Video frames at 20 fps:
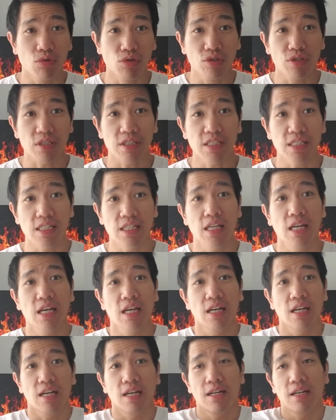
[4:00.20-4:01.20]
Bruce Lee
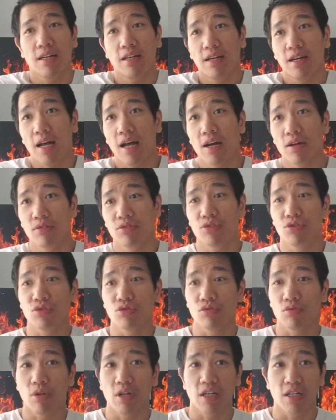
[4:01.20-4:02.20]
Uh, how
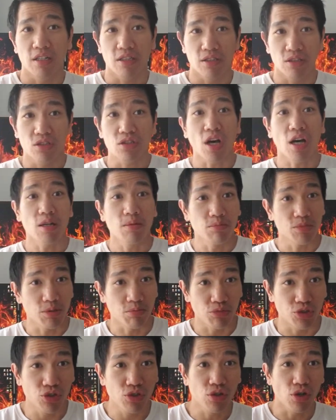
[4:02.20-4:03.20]
to uh, taught him
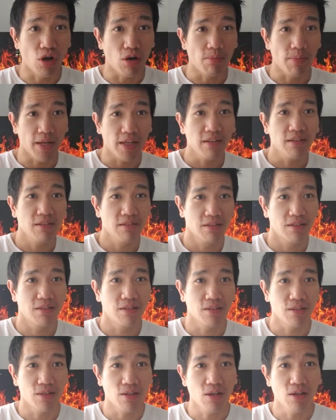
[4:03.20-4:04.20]
some judo, man,
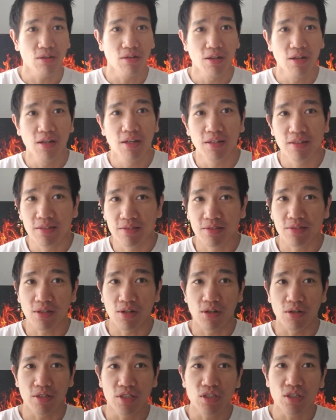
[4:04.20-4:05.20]
you know.
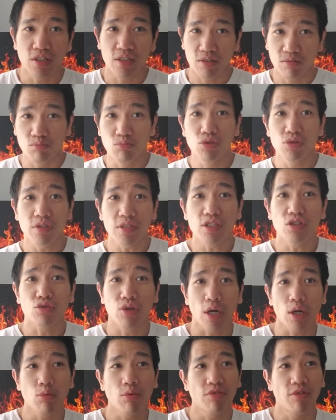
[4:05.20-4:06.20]
So he, Bruce Lee
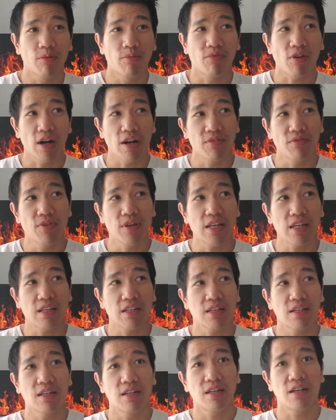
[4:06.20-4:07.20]
trained with him for, I
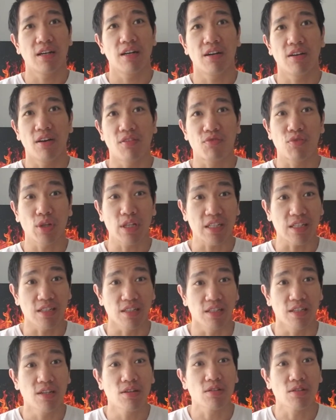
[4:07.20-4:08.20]
think, uh, for like a
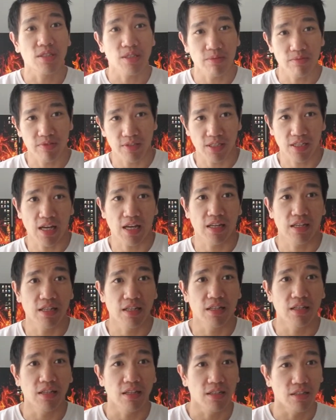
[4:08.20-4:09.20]
year or something like that
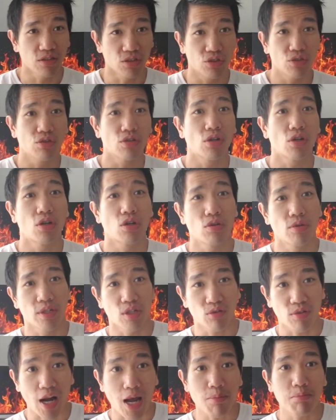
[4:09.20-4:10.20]
in, in judo and
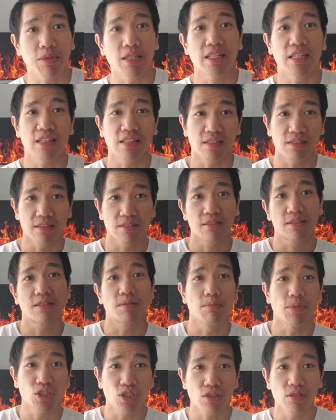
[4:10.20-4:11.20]
grappling and
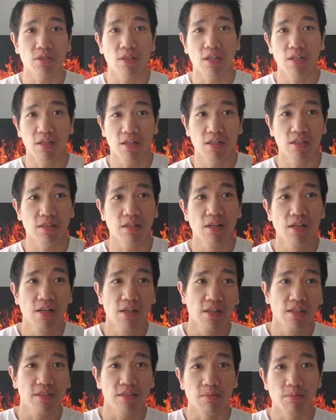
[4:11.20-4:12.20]
submission uh,
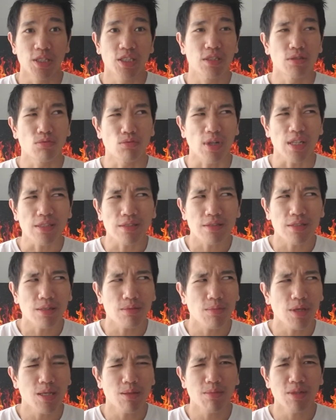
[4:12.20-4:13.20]
submission
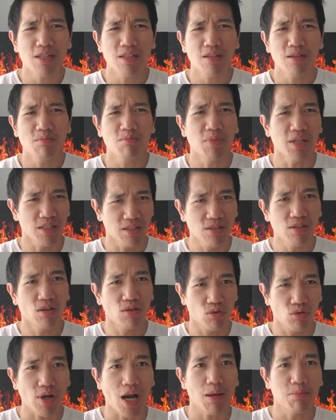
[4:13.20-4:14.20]
wrestling maybe, but, you know,
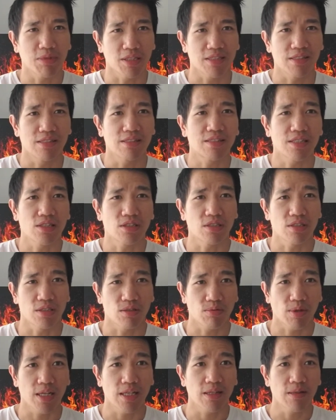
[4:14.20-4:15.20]
grappling essentially,
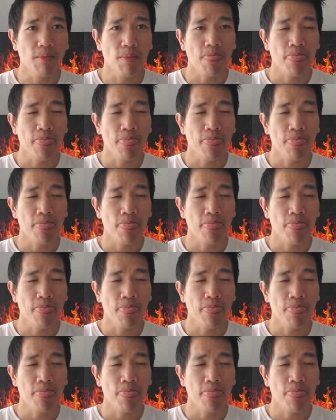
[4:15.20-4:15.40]
right?